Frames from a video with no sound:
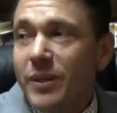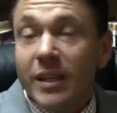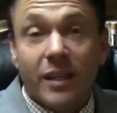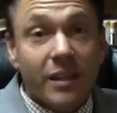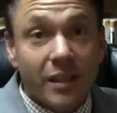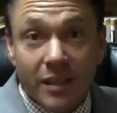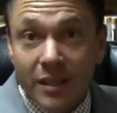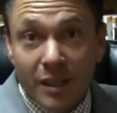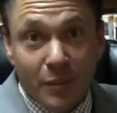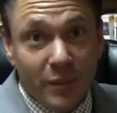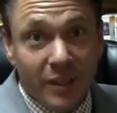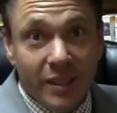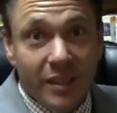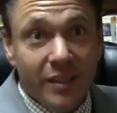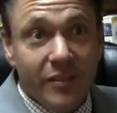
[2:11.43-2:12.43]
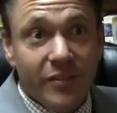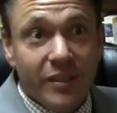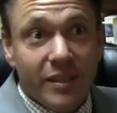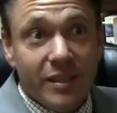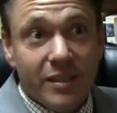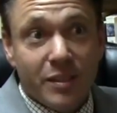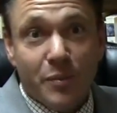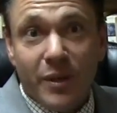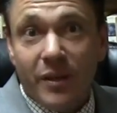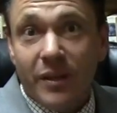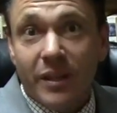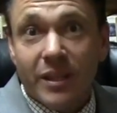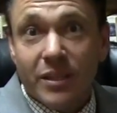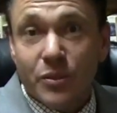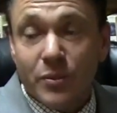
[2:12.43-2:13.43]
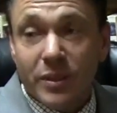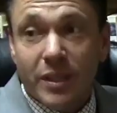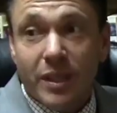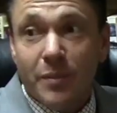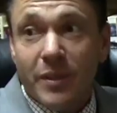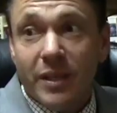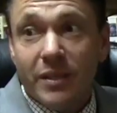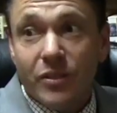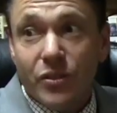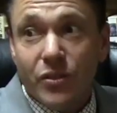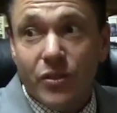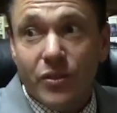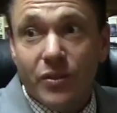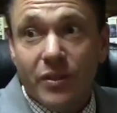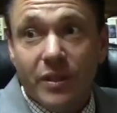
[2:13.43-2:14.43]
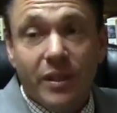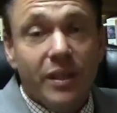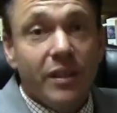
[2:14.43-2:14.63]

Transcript: They could not believe that these Americans would come into